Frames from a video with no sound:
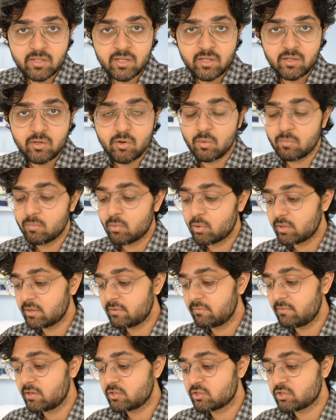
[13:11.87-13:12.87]
your
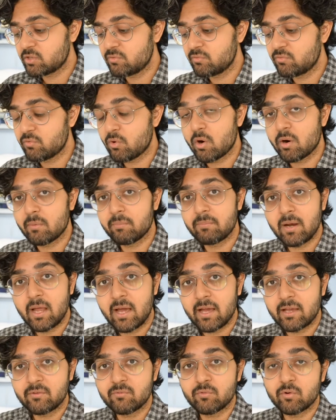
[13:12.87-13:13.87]
motivation for
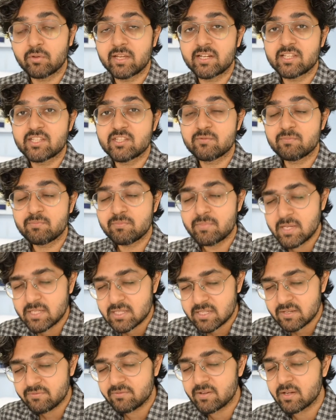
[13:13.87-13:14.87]
applying for that
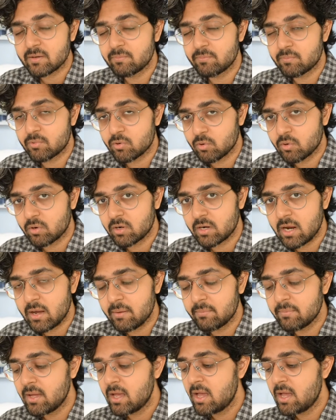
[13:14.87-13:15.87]
specific program,